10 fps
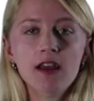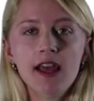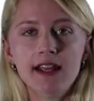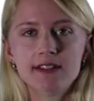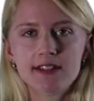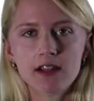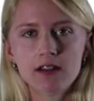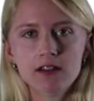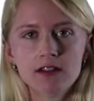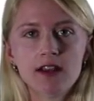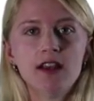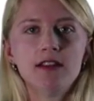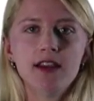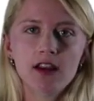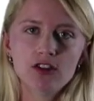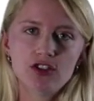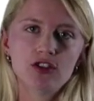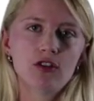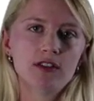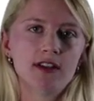And second, the energy
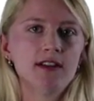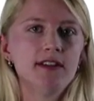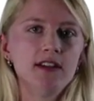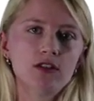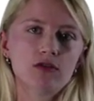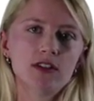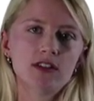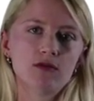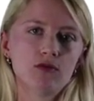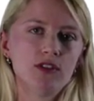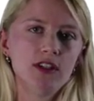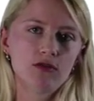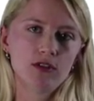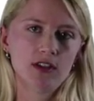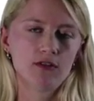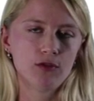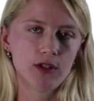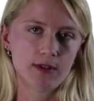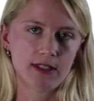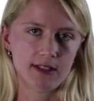content decreases with decreasing
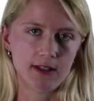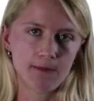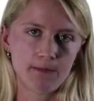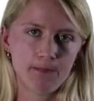frequency.